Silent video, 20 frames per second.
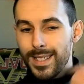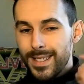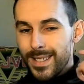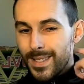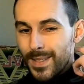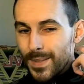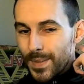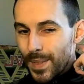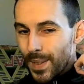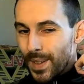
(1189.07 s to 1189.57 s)

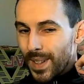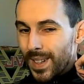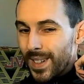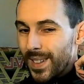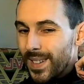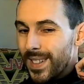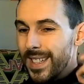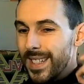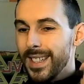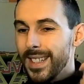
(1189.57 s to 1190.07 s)
For a
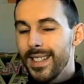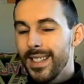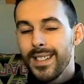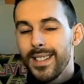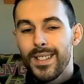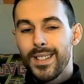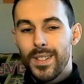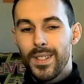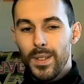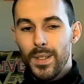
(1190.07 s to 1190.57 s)
guy
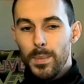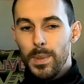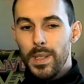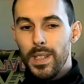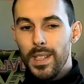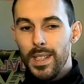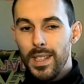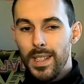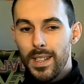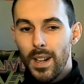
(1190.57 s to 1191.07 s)
to
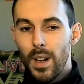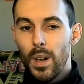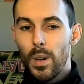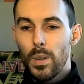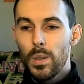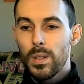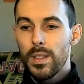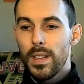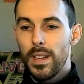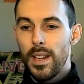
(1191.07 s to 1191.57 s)
be
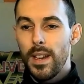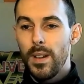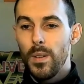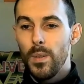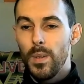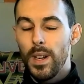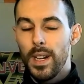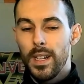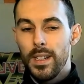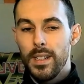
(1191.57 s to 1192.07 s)
holding
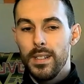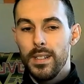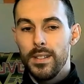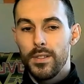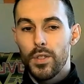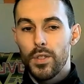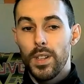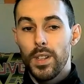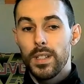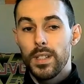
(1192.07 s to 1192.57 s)
out and
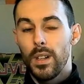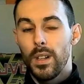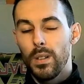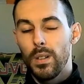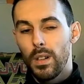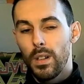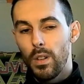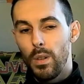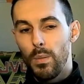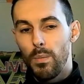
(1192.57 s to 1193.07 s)
trying to hold
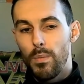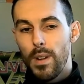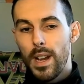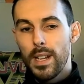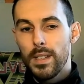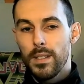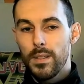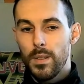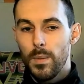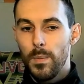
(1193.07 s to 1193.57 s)
the club
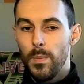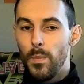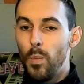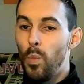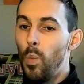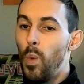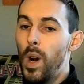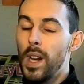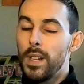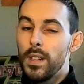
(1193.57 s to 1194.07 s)
ransom,
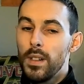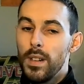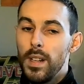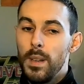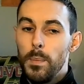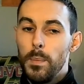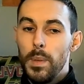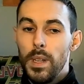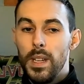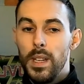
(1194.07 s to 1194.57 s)
whether
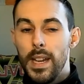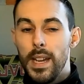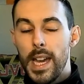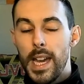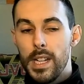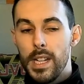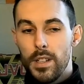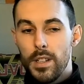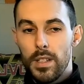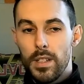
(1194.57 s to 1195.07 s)
it be
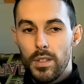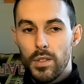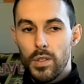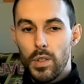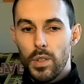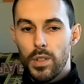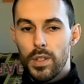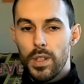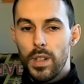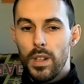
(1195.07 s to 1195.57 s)
agent
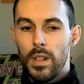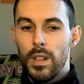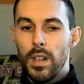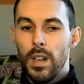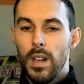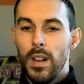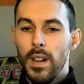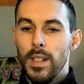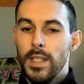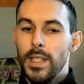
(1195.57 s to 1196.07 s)
instruction or
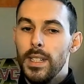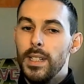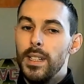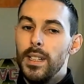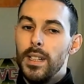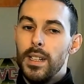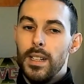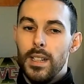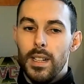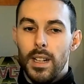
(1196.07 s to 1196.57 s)
not.
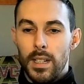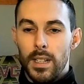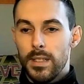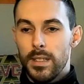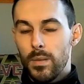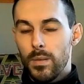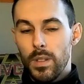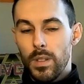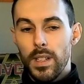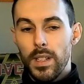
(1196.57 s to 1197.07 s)
I
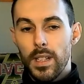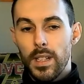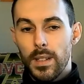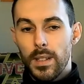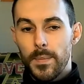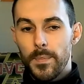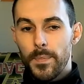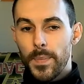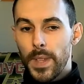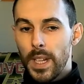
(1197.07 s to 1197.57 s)
don't like
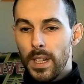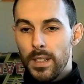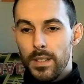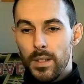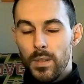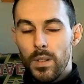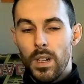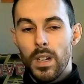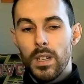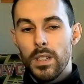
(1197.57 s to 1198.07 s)
it. I do
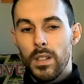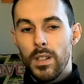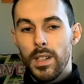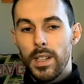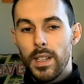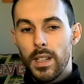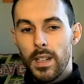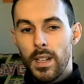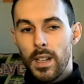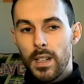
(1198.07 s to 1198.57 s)
not like
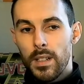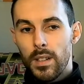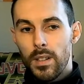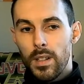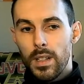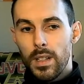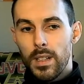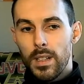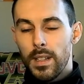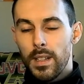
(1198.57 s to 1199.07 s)
it at
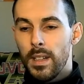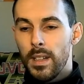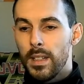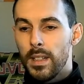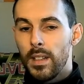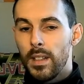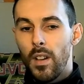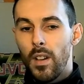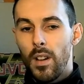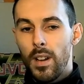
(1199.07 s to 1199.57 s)
all. Like,
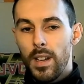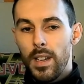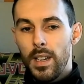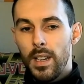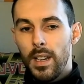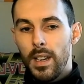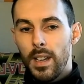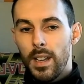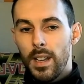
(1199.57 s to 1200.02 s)
the guy